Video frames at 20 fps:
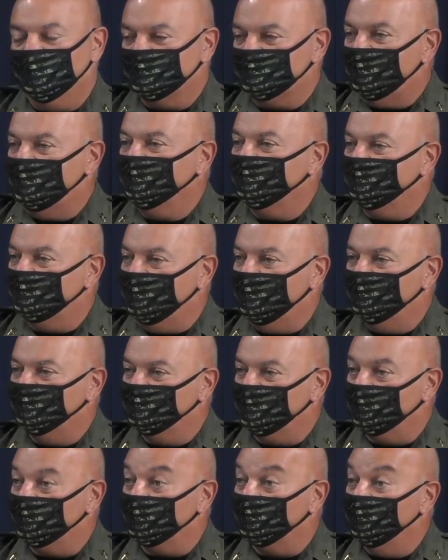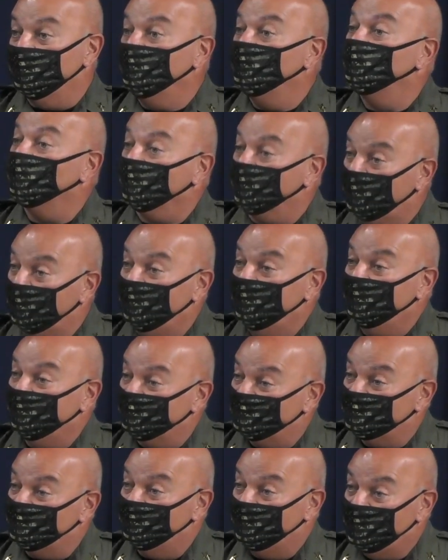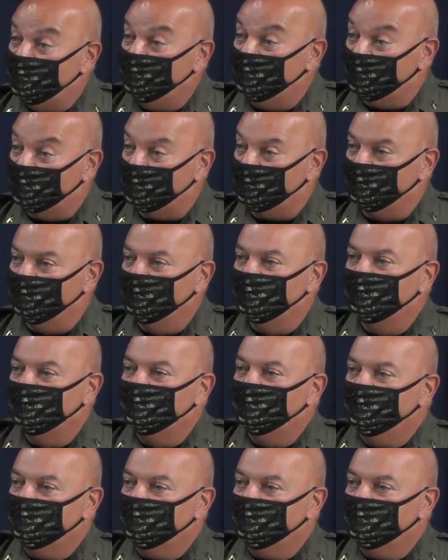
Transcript: stay in the towns that we're in who are paying us to be there. Sure.